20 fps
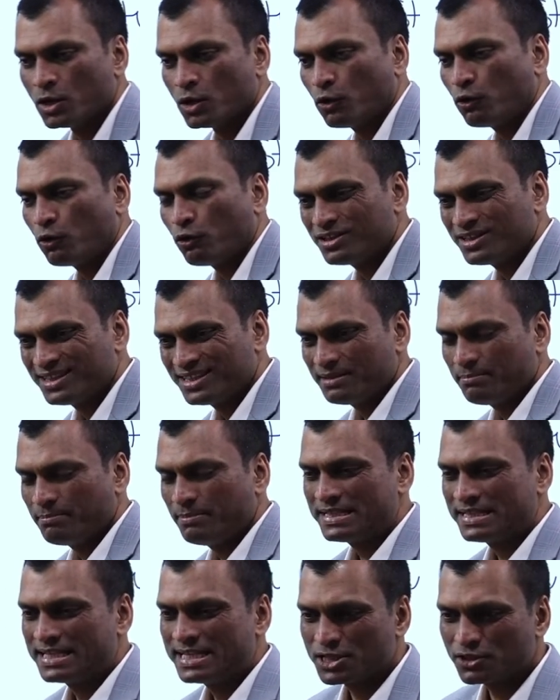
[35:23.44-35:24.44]
On the
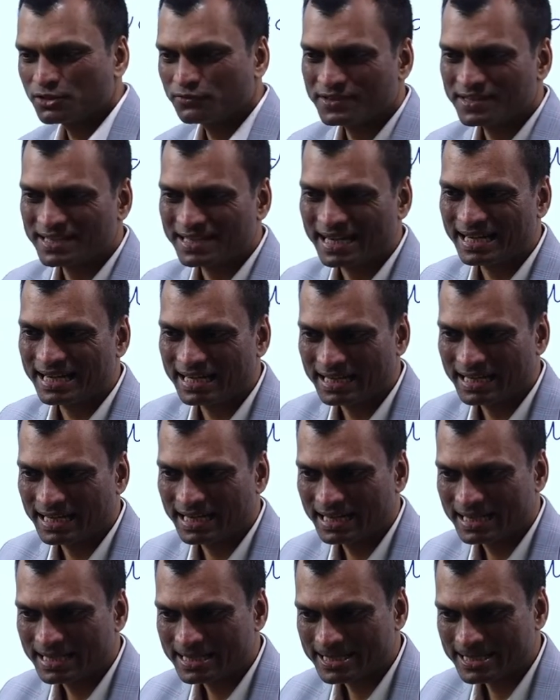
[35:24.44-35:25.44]
basis of trend
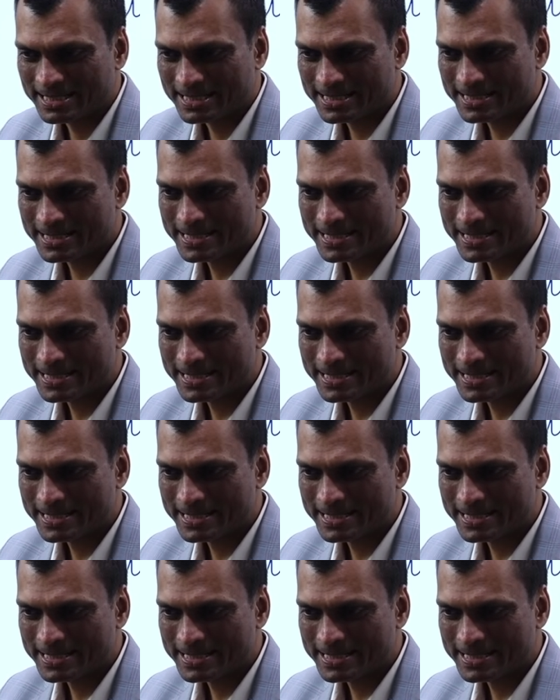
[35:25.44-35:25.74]
analysis,